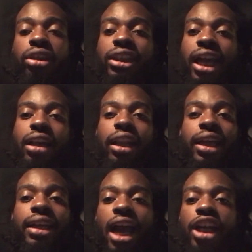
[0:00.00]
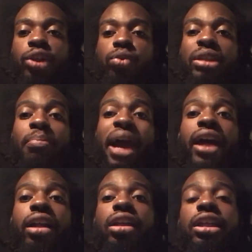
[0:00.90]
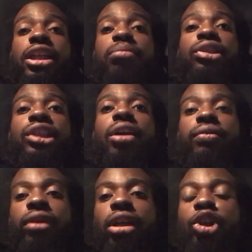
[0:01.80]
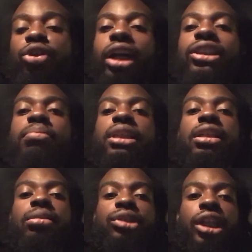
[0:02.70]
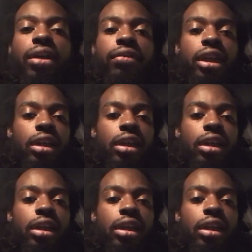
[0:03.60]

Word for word: It's kind of like Gotti was battling himself, trying to be himself.